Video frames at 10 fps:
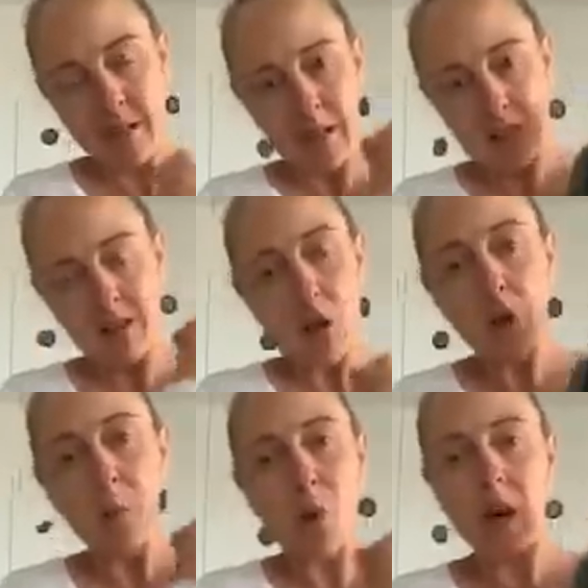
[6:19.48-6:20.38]
soda
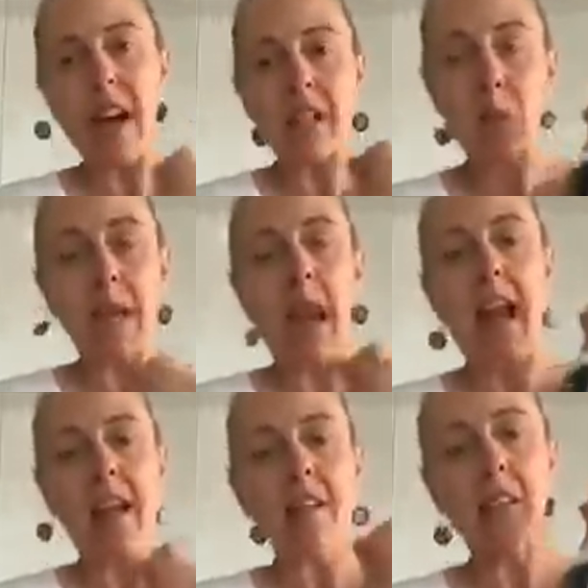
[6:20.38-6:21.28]
water as we
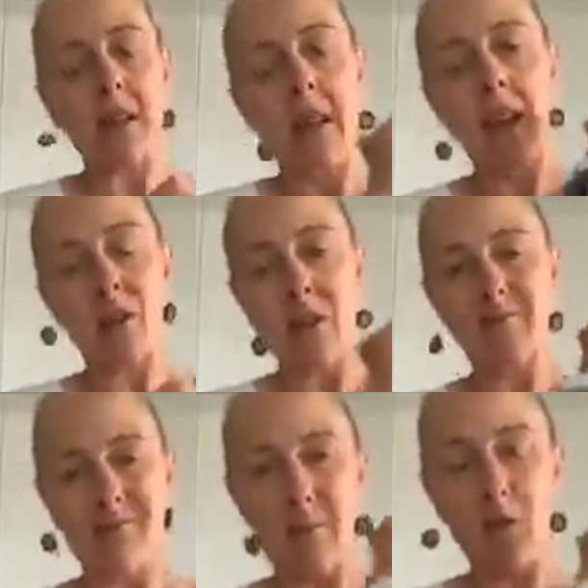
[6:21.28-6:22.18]
can, to have it
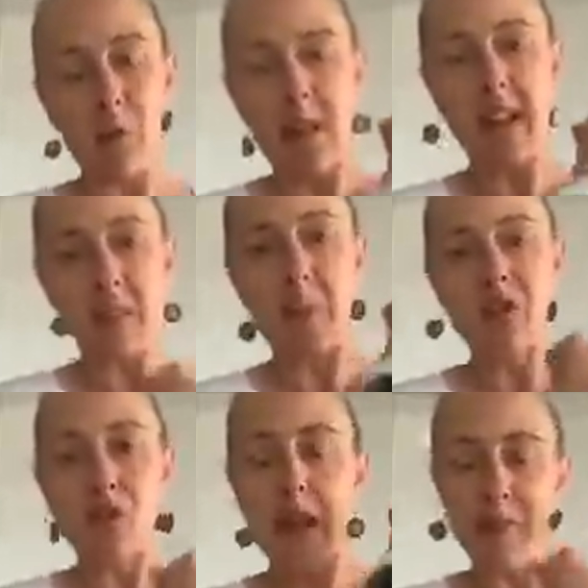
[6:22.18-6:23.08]
form that
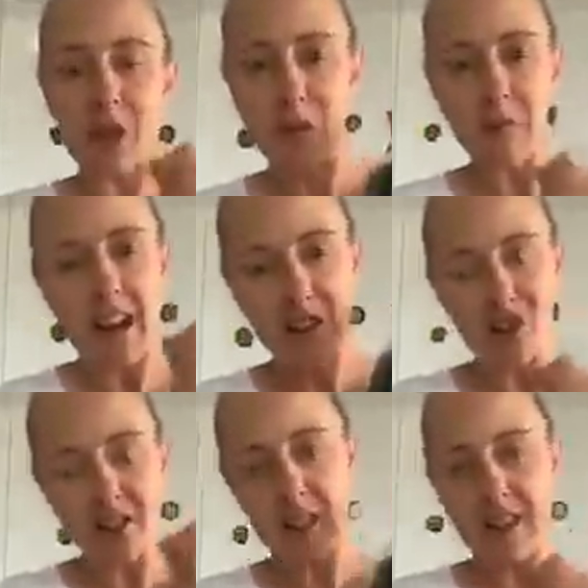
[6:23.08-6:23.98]
special chemical
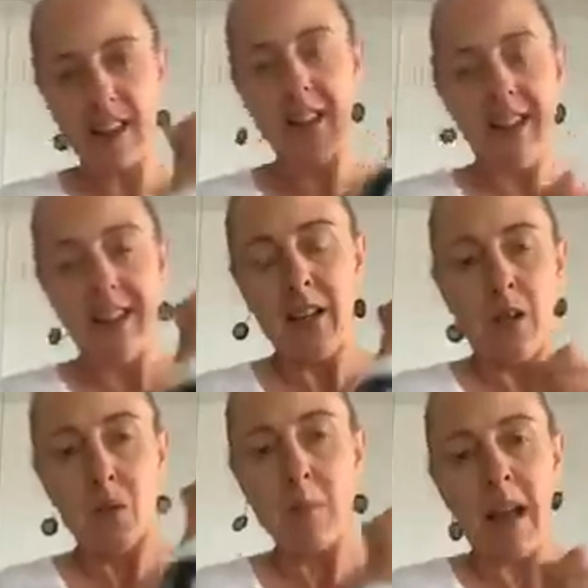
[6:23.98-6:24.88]
reaction that
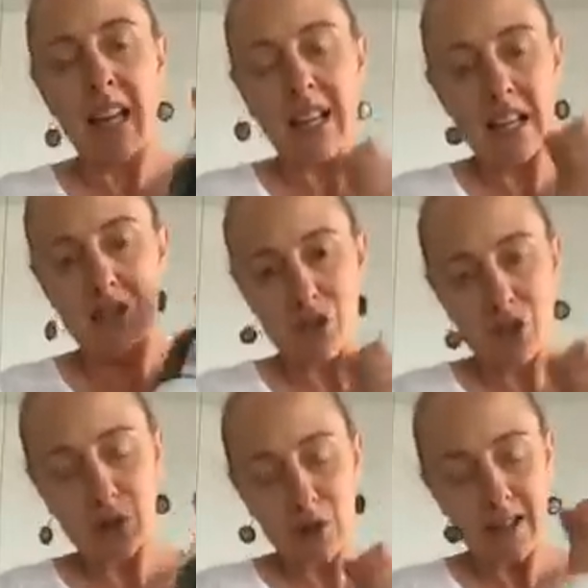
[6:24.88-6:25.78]
will make it
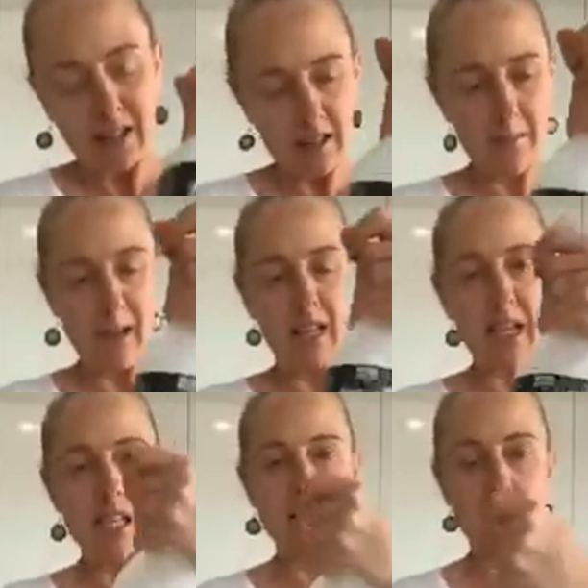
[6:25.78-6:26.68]
into the
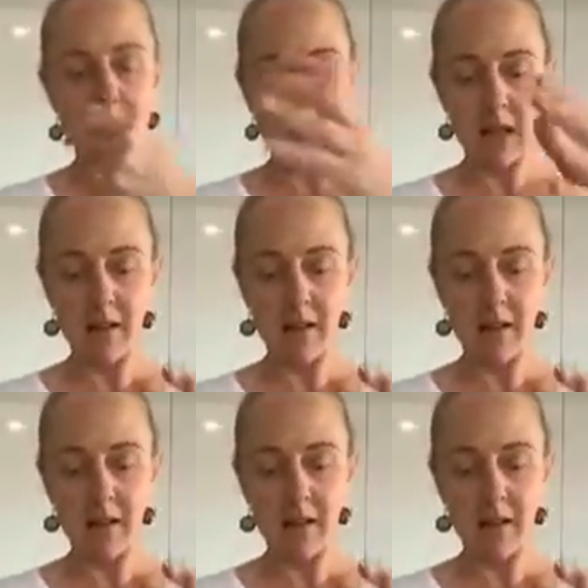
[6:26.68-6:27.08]
magnesium